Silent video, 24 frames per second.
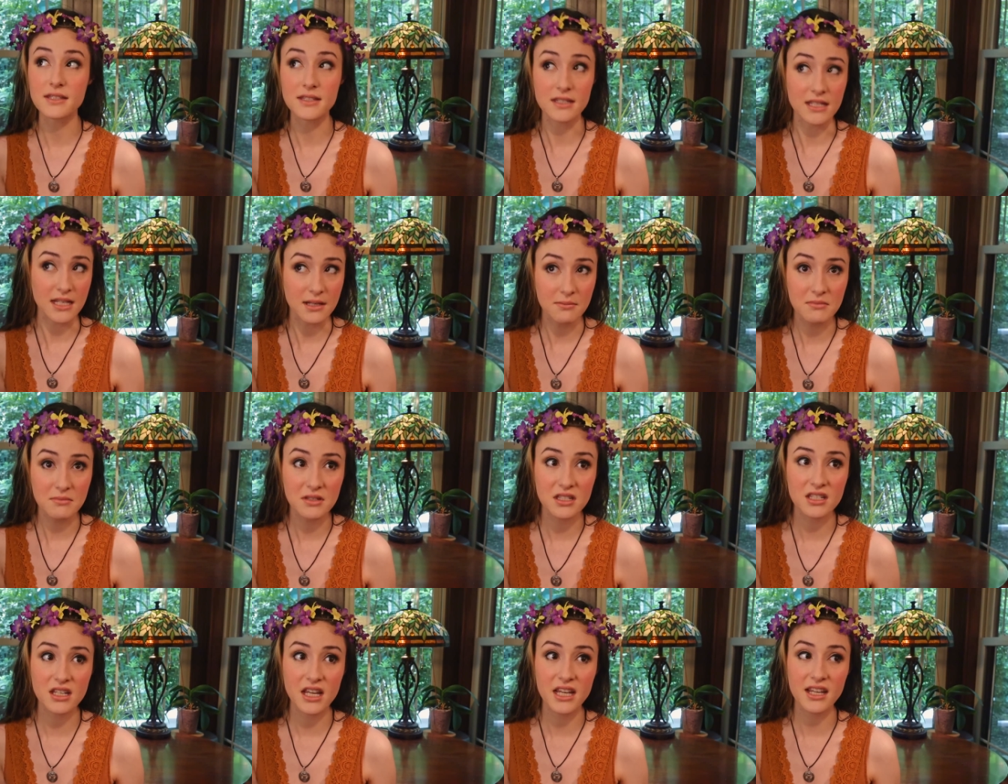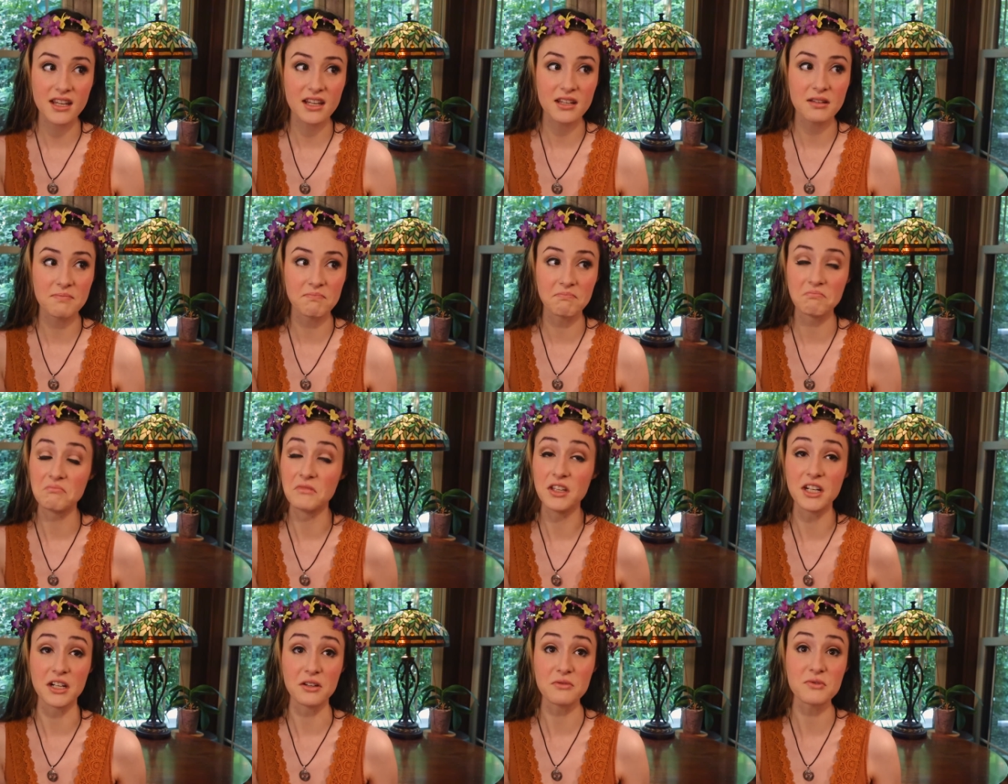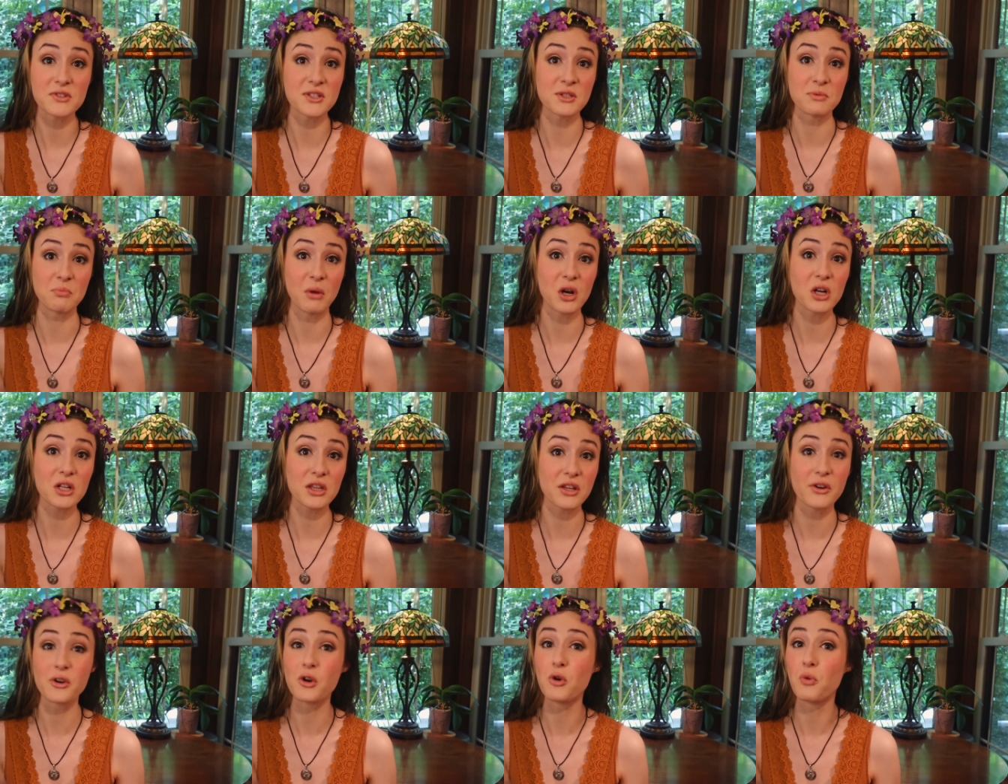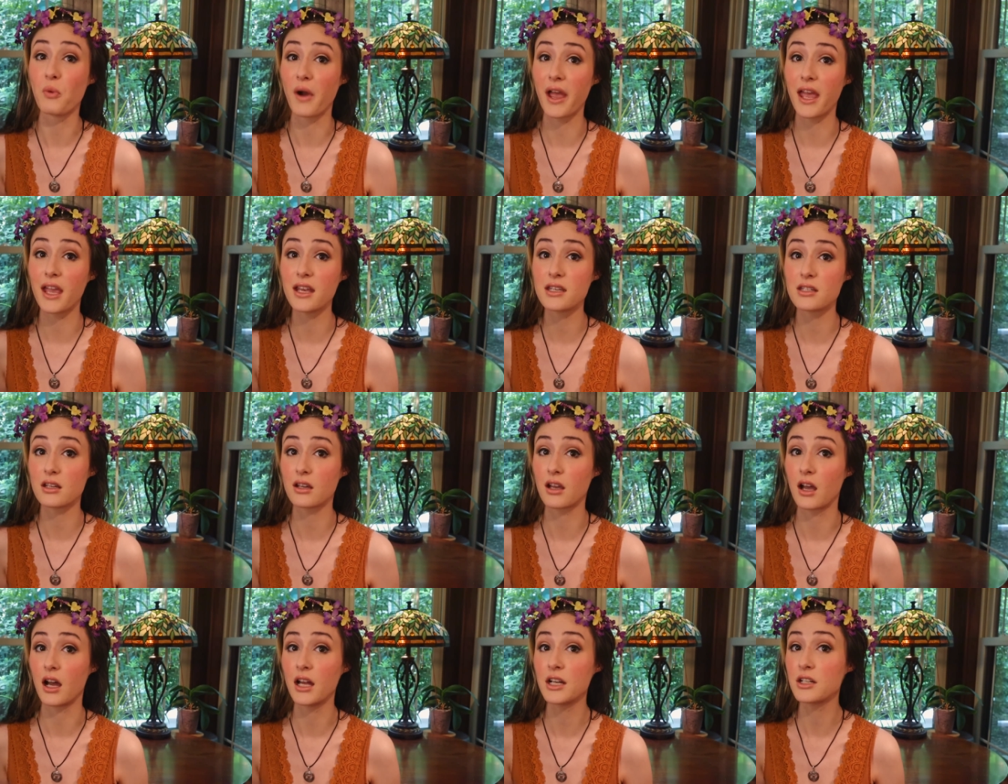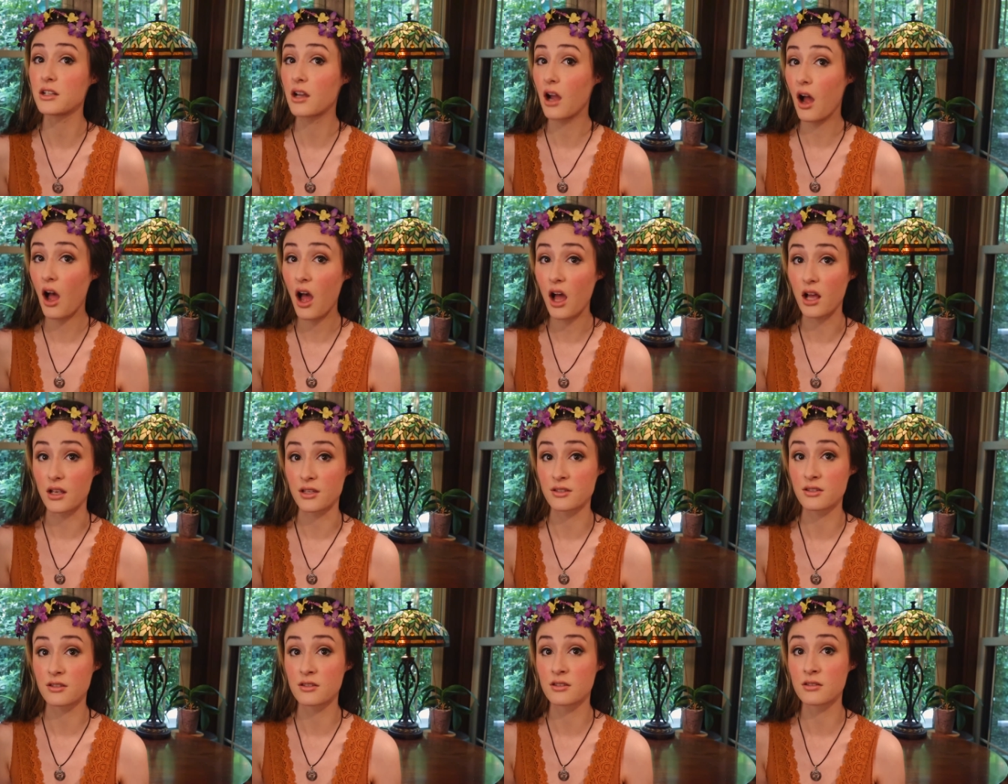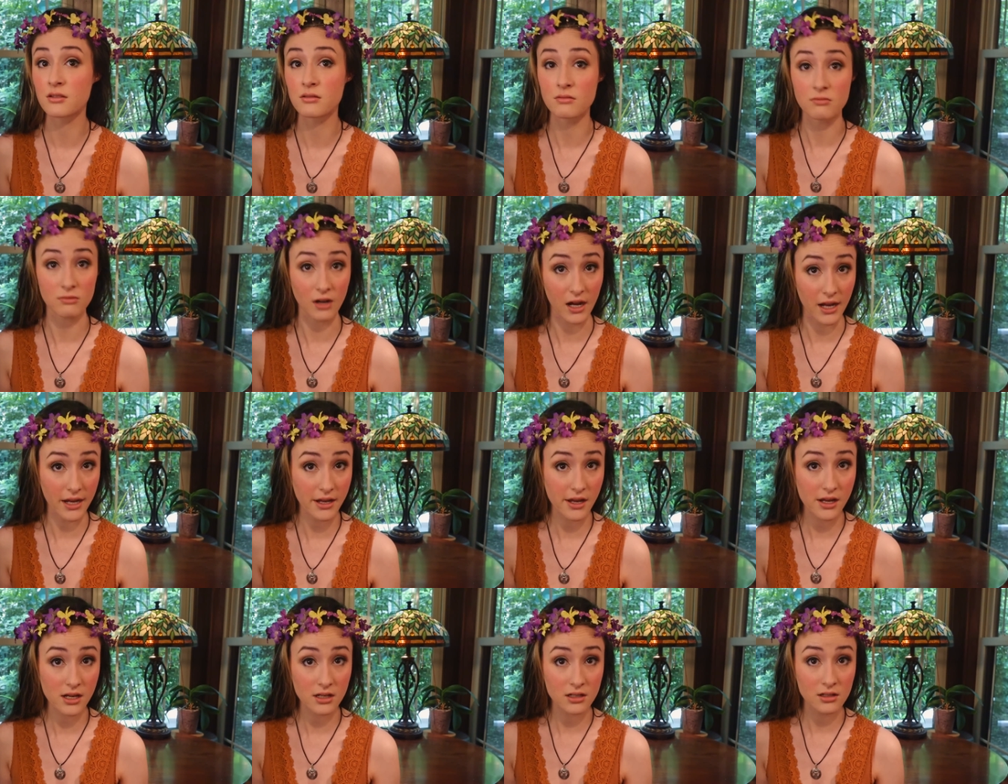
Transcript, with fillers: seems like a, you know, smart little way to cut costs, right?